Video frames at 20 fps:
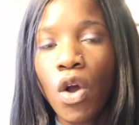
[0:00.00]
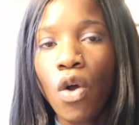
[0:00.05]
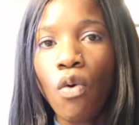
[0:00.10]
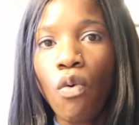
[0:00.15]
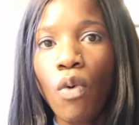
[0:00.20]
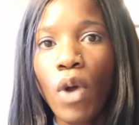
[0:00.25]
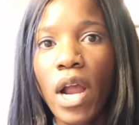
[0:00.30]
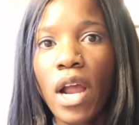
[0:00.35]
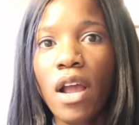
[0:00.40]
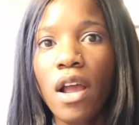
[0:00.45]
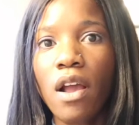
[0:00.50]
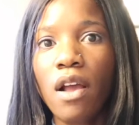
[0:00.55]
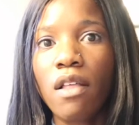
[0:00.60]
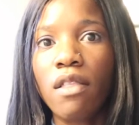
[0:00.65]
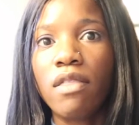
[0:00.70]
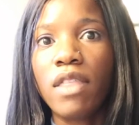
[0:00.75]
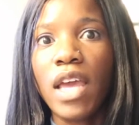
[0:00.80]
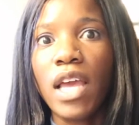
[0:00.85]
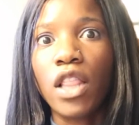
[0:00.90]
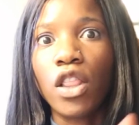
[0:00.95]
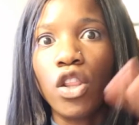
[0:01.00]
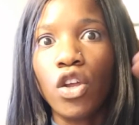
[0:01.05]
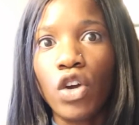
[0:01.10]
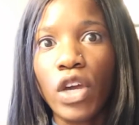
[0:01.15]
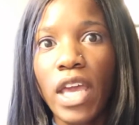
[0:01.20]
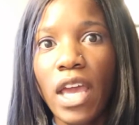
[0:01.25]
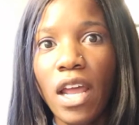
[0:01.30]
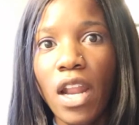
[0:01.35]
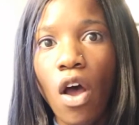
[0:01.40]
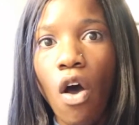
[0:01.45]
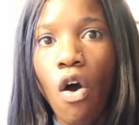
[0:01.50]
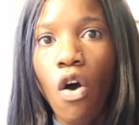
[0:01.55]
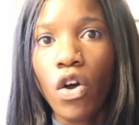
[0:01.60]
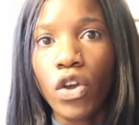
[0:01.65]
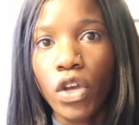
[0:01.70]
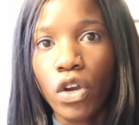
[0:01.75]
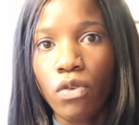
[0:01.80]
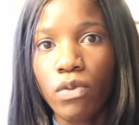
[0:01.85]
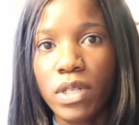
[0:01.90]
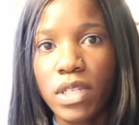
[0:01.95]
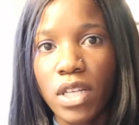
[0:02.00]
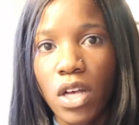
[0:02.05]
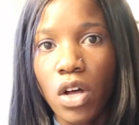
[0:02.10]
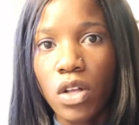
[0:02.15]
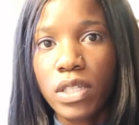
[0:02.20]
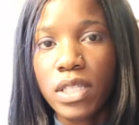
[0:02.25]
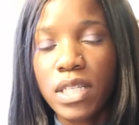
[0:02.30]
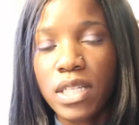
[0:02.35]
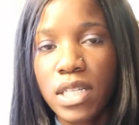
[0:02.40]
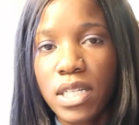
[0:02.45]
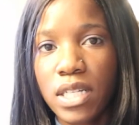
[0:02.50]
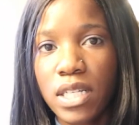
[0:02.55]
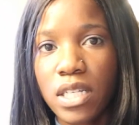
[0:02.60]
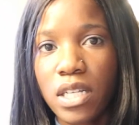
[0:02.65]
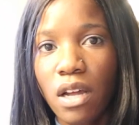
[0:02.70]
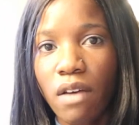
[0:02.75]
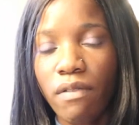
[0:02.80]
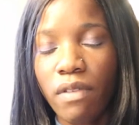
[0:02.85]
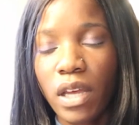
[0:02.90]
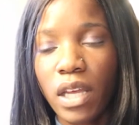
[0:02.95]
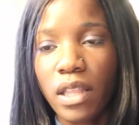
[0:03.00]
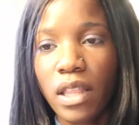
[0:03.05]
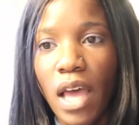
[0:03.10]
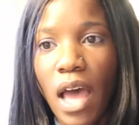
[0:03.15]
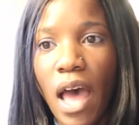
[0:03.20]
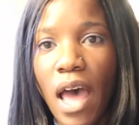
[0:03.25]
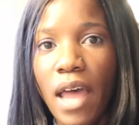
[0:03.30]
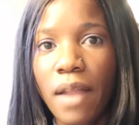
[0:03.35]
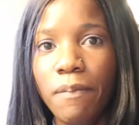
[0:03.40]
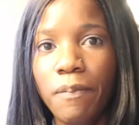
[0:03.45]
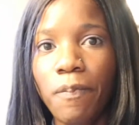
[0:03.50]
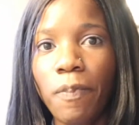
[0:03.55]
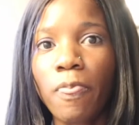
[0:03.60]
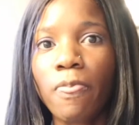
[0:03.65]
where they look at all your results and stuff like that,